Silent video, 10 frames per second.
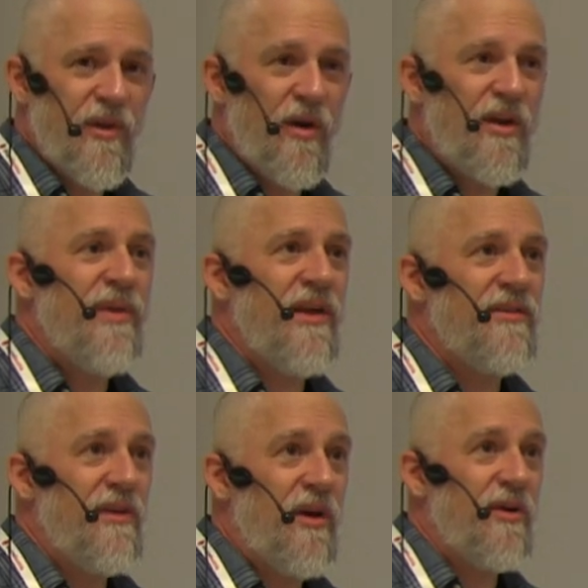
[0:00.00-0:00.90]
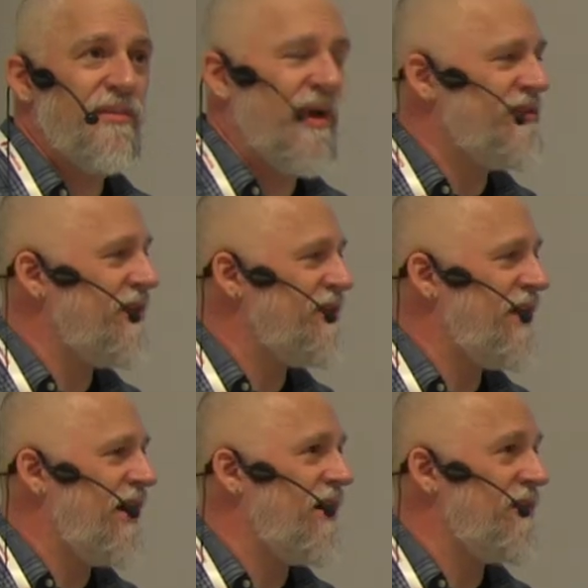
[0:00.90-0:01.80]
occupies occupies the
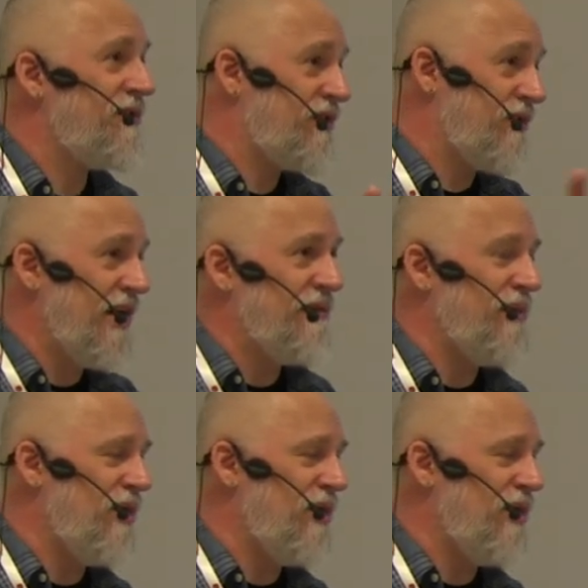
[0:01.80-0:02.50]
entire screen of a